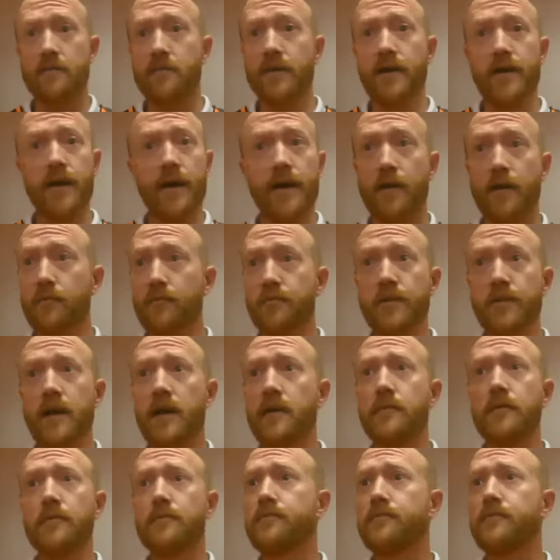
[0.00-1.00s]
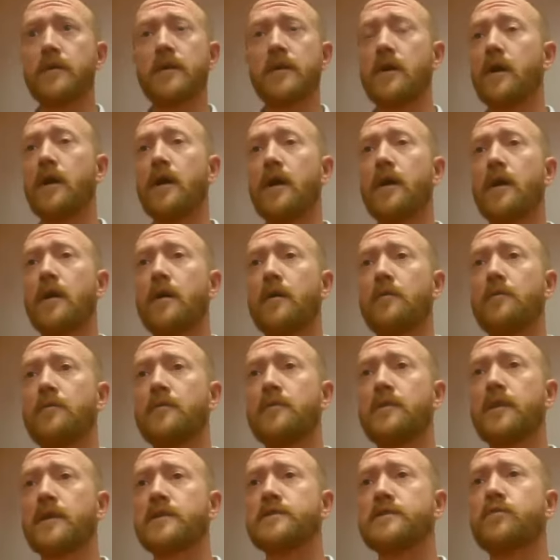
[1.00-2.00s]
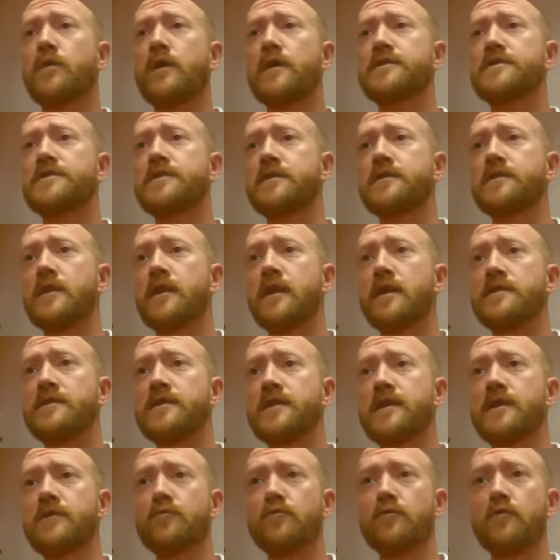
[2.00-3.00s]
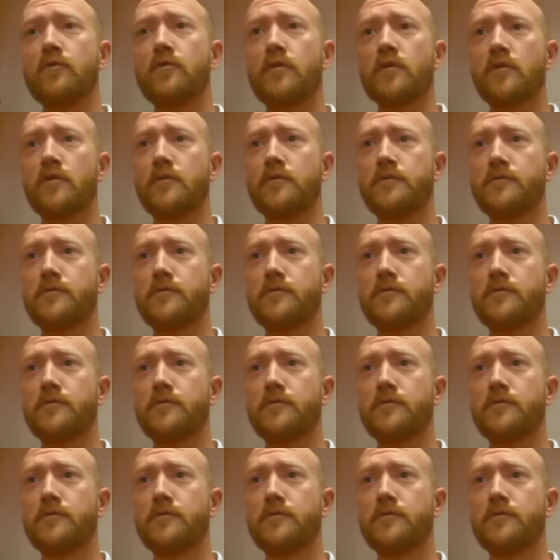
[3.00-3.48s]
me, I don't blame him. Next question, Dean Rule.